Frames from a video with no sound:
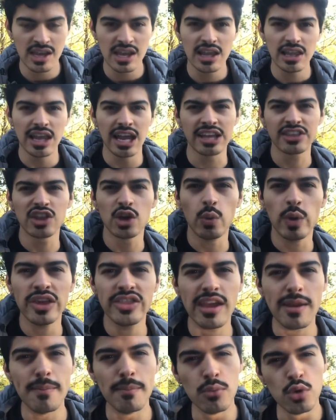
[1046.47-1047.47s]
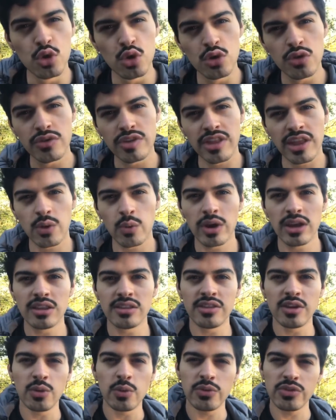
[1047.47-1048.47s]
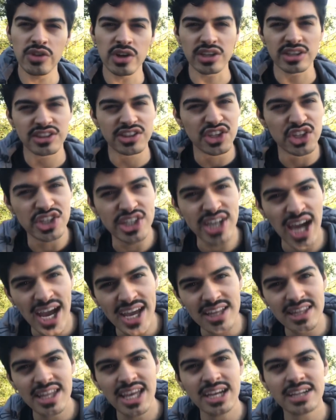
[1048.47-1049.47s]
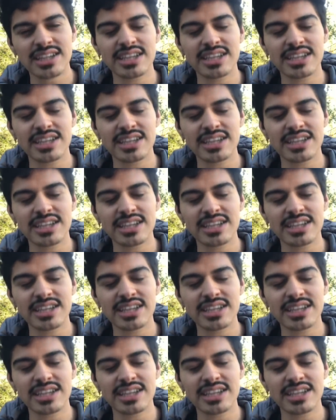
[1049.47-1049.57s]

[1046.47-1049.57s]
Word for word: Like the way they move and the way they, their, their dialect.